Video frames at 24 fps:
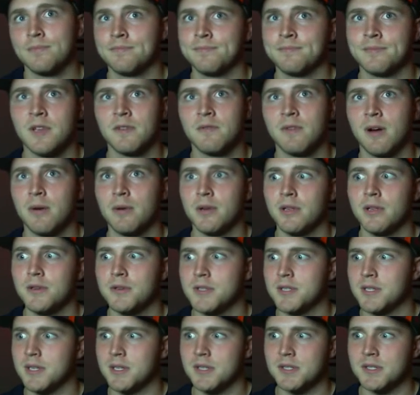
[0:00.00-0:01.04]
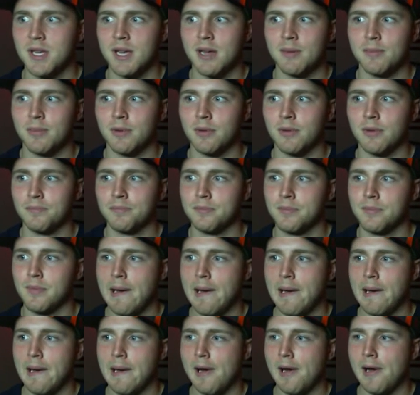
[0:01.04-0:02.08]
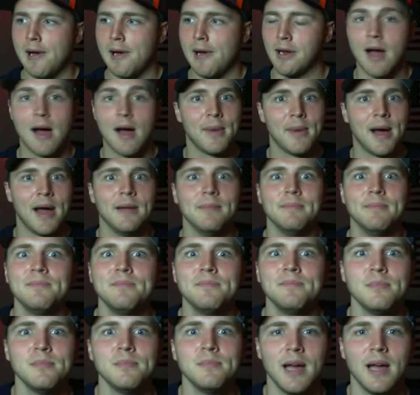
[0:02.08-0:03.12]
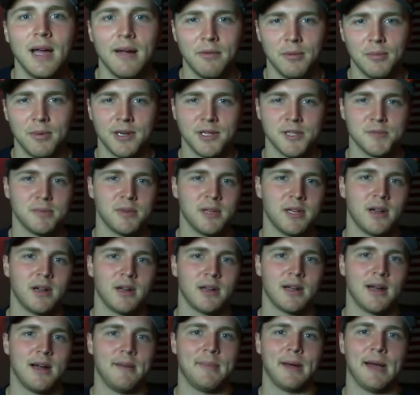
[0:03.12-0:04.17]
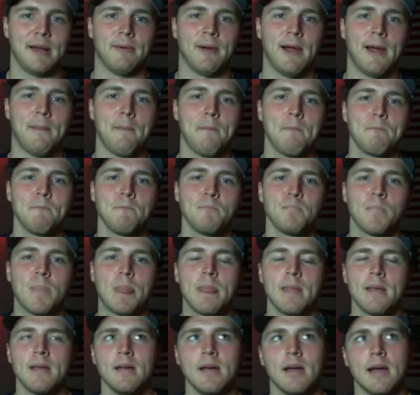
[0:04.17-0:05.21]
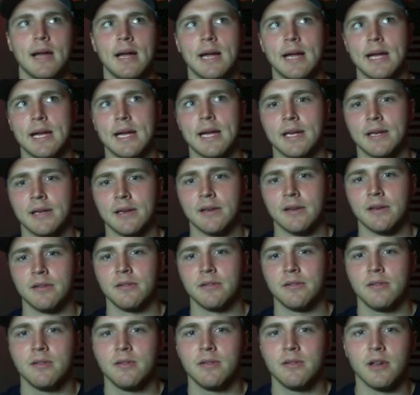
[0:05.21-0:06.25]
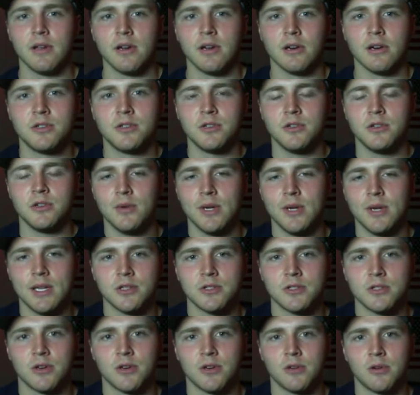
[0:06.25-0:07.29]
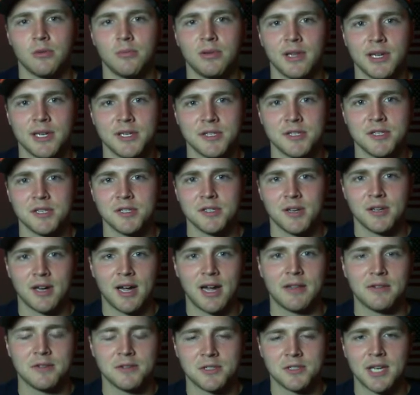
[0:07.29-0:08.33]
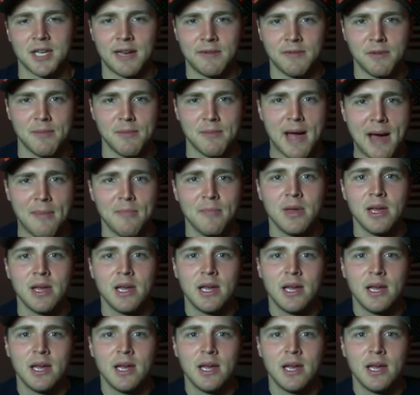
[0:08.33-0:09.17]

if I were to use an example, Combine. Everybody's played on Combine, right? And there are 2 internal places on either side of the map.